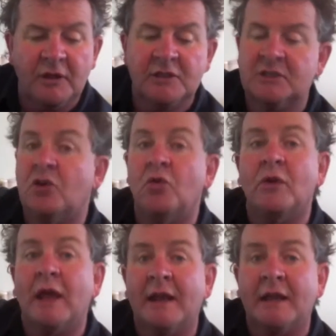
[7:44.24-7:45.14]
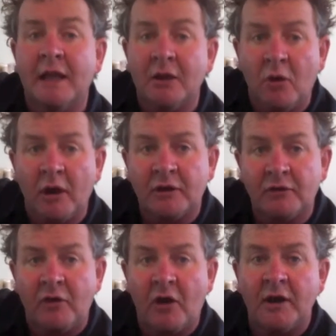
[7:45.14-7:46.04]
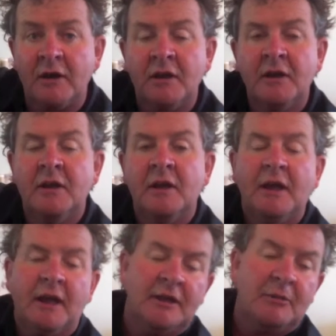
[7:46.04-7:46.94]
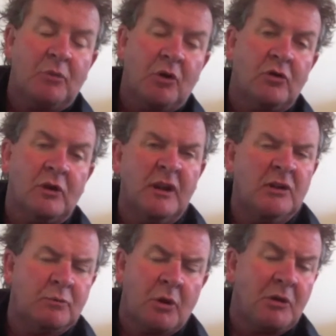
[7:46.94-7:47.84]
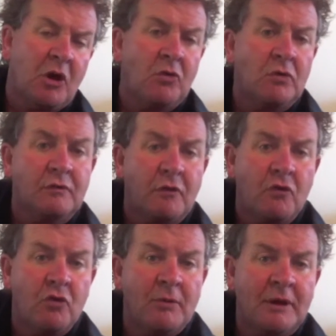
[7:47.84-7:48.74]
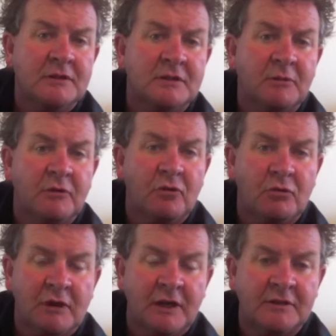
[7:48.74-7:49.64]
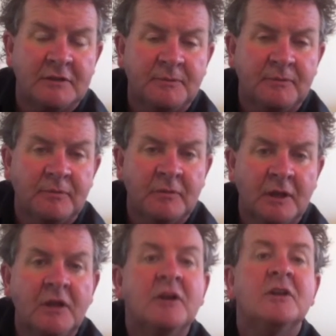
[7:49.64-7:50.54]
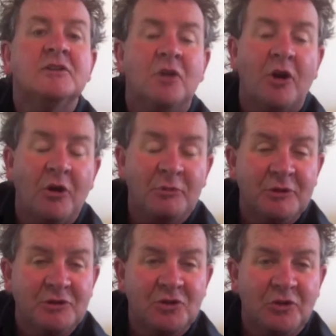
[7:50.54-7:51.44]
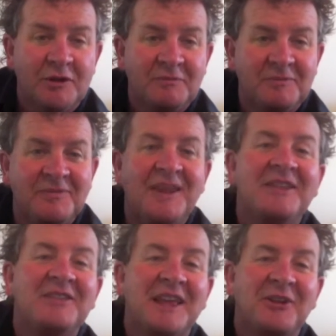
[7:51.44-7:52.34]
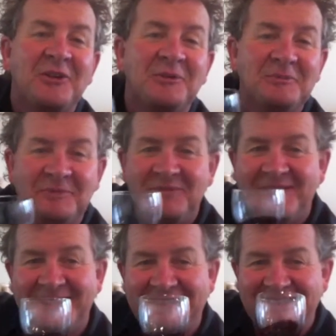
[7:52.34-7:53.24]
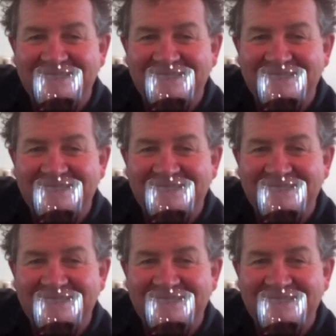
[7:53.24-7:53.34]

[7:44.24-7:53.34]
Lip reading: just an organic egg white to fine, and then bottle, and then probably hold it for 4 months before release. So I hope you enjoy. Thank you.